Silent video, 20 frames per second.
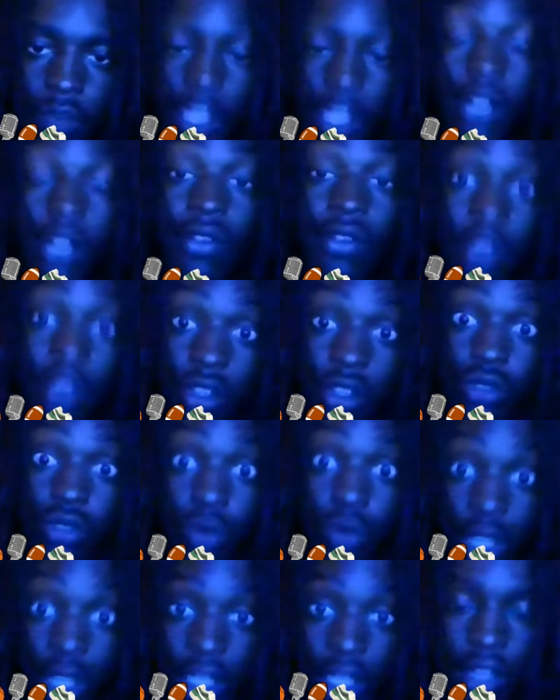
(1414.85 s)
in the
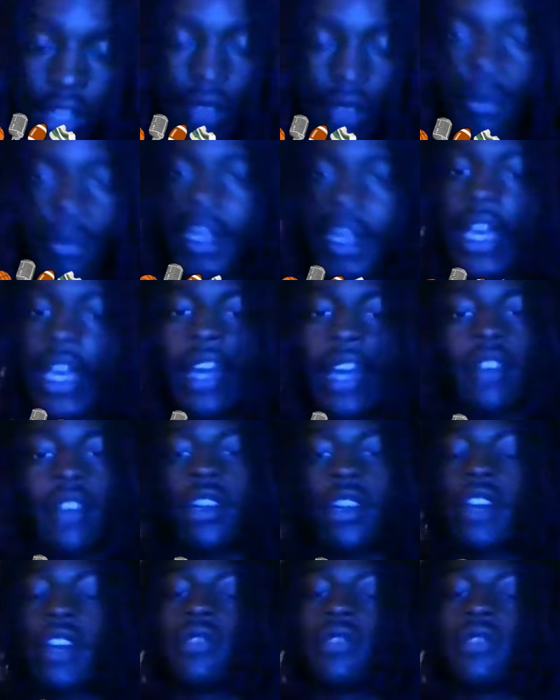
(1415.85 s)
first round, man, I don't